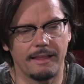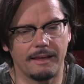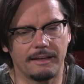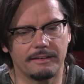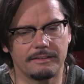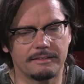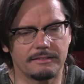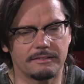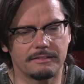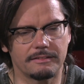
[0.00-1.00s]
And
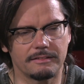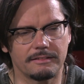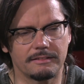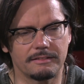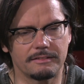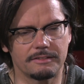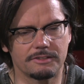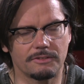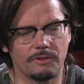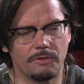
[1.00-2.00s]

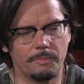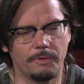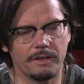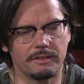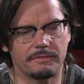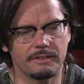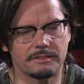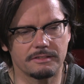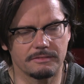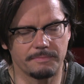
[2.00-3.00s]
so the whole point of
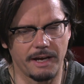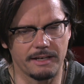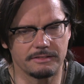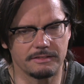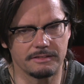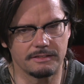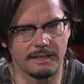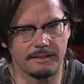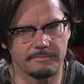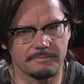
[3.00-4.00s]
this passage is
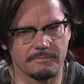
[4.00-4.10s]
that